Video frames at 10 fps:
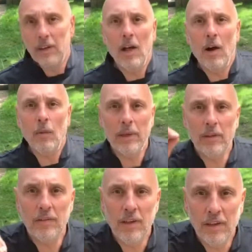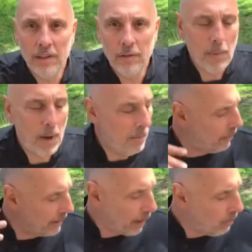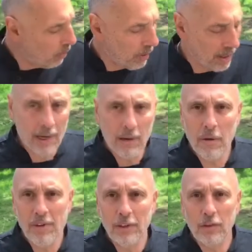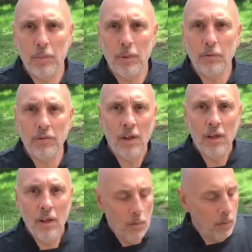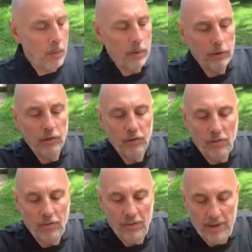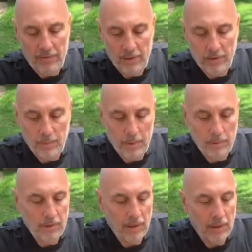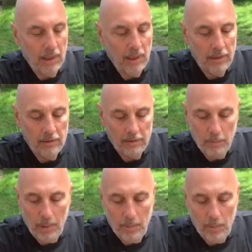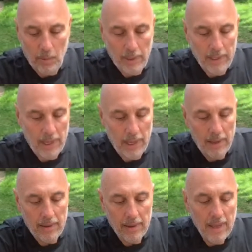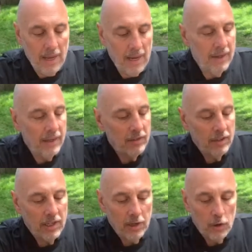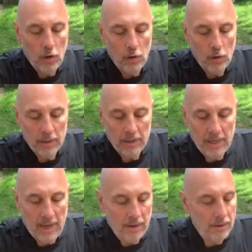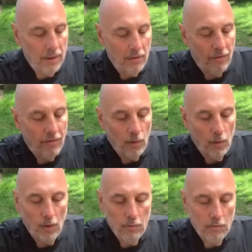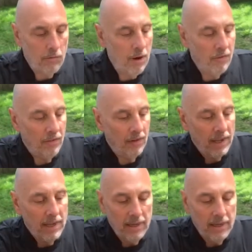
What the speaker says: low, because at this moment we don't want to colour our vegetables. We want to soften our vegetables. Okay, so let's pop them all in there. And these are going to cook down for roughly